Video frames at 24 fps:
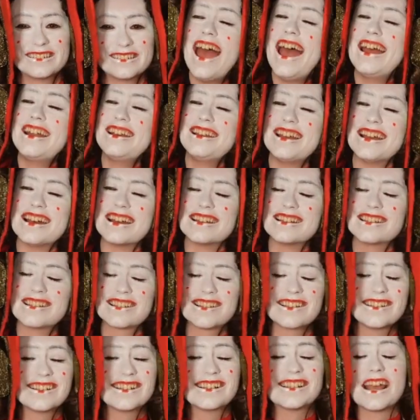And
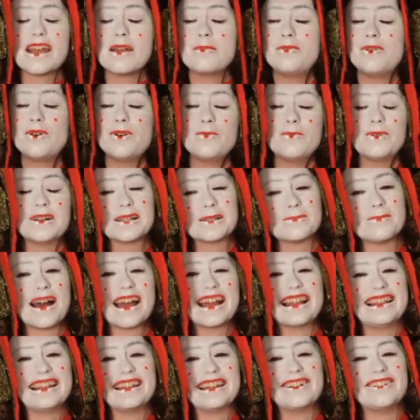yes, Sable was
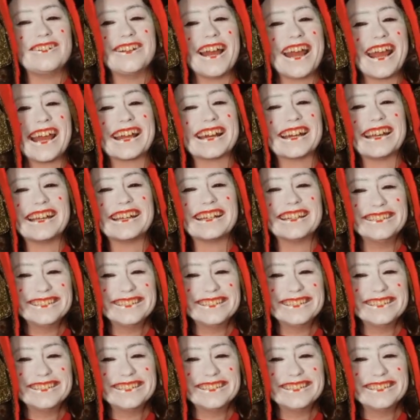my little Annie.